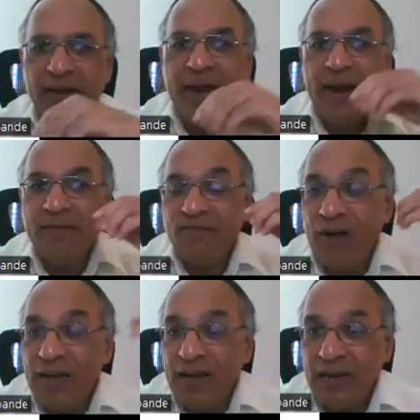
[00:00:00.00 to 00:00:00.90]
And
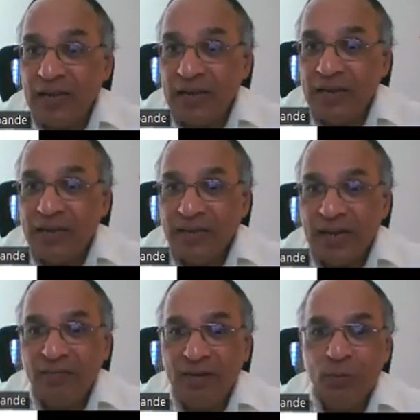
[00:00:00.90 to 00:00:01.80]
finally,
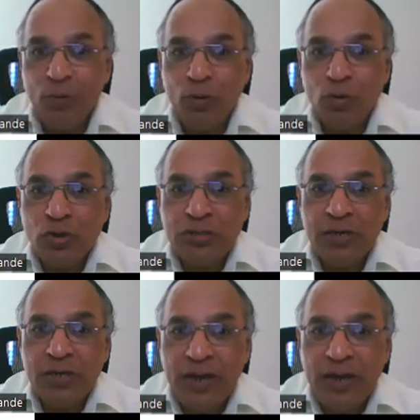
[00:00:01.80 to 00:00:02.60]
that will produce the